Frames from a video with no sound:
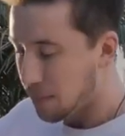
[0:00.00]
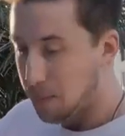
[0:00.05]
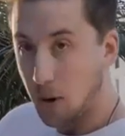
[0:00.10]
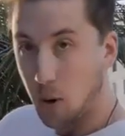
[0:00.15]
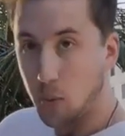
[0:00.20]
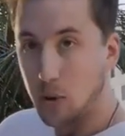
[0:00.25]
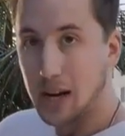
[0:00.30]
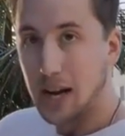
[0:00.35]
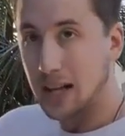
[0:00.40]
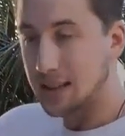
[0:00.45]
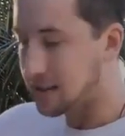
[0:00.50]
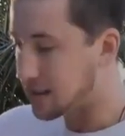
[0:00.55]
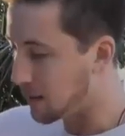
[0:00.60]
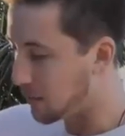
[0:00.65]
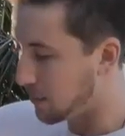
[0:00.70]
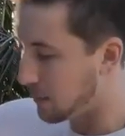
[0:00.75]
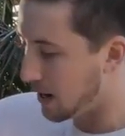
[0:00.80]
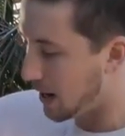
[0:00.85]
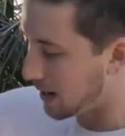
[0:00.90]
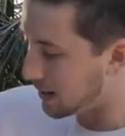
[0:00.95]
but we got
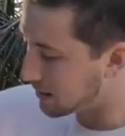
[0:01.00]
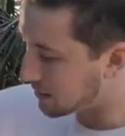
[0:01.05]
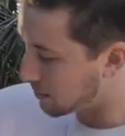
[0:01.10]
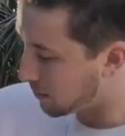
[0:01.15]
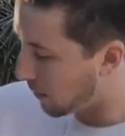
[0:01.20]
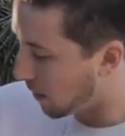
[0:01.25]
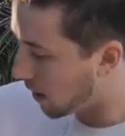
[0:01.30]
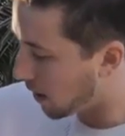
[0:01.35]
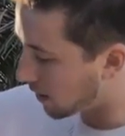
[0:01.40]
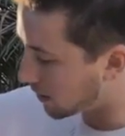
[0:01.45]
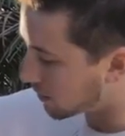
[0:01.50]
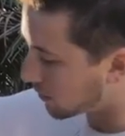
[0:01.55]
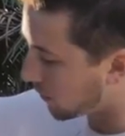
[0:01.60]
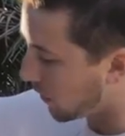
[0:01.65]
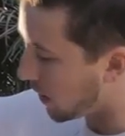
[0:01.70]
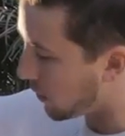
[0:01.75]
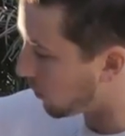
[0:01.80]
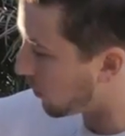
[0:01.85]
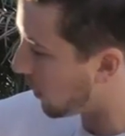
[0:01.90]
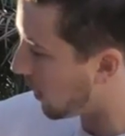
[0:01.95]
some nice marks
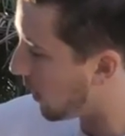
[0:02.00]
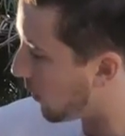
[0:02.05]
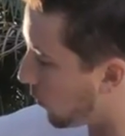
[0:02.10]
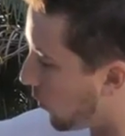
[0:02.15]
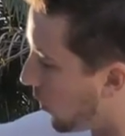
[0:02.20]
right where I